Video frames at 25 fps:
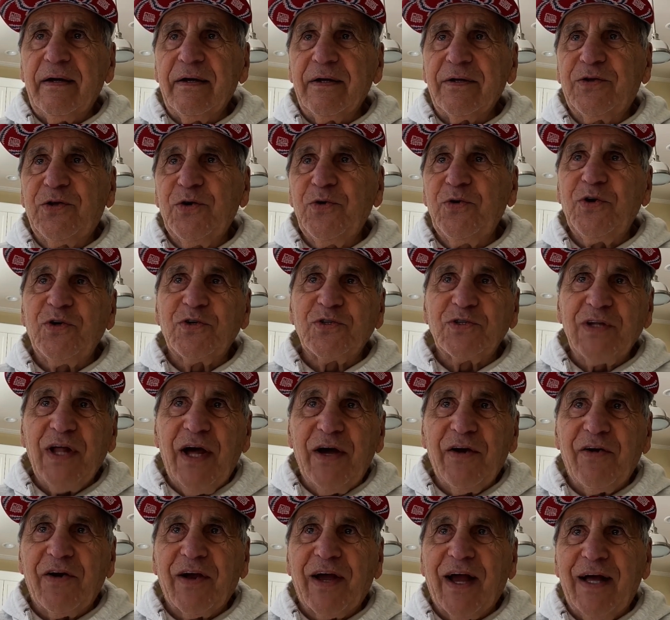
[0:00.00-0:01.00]
2 years
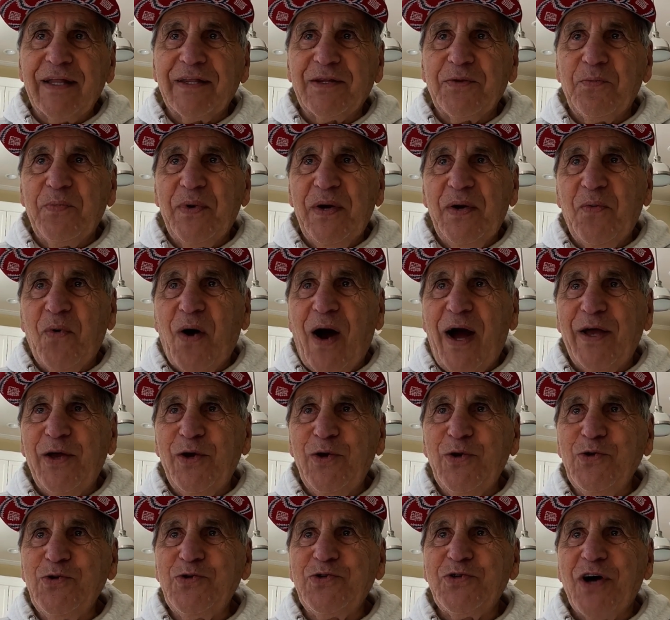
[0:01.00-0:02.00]
later, he got the
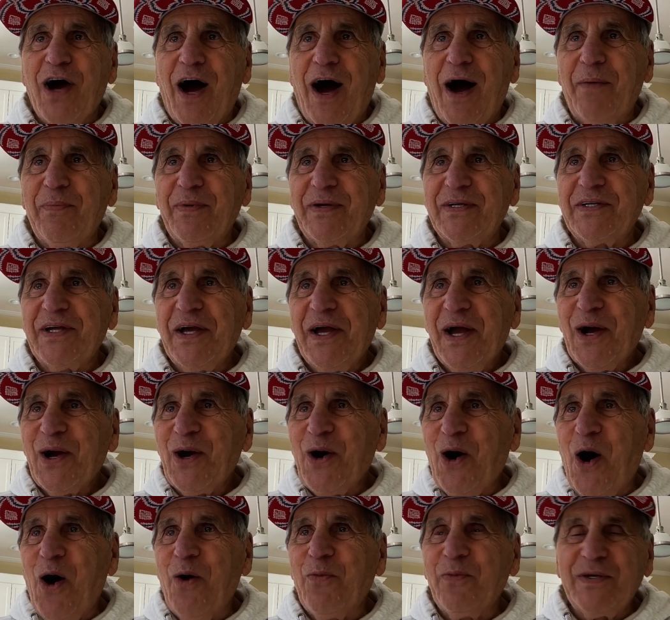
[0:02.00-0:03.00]
BYU job. He
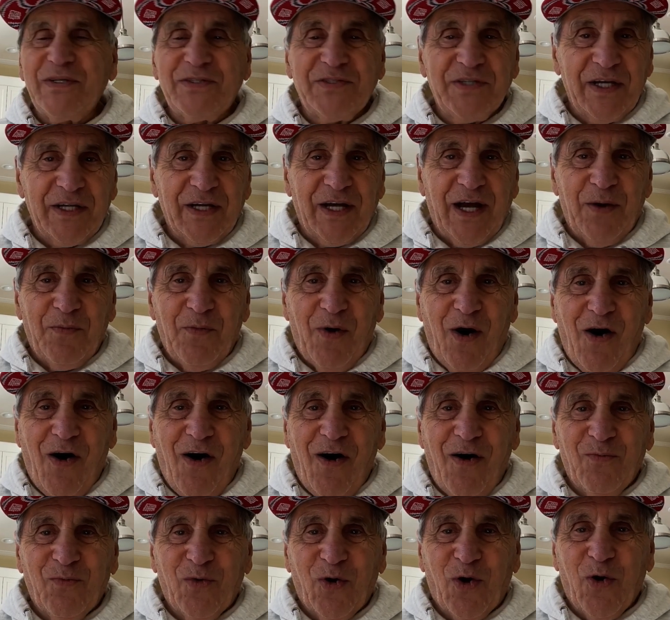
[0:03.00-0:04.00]
called me and said, come
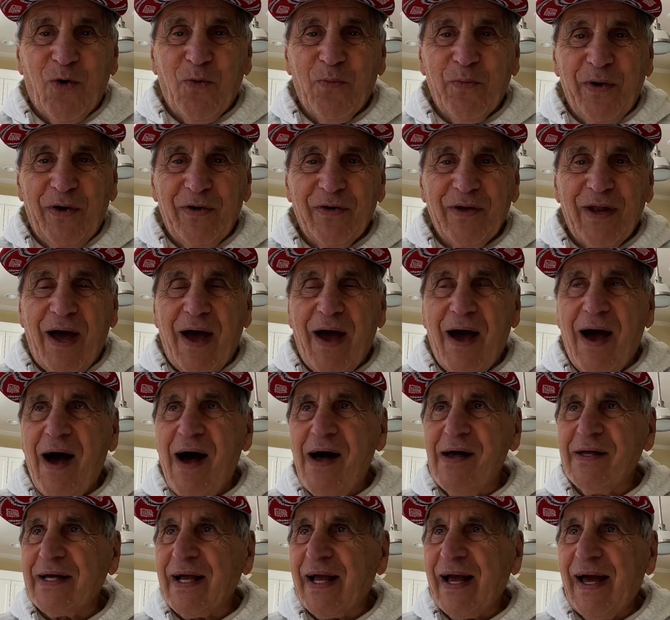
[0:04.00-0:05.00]
on, we're going to build a
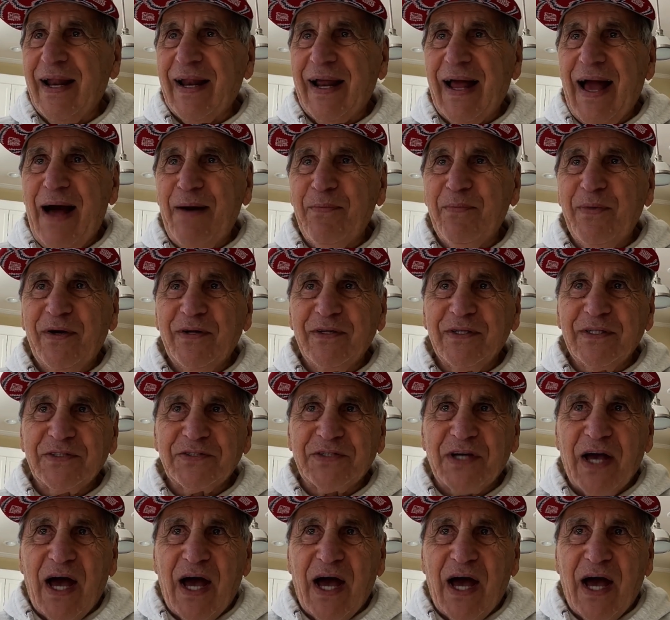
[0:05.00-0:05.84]
house. I got a guy building us a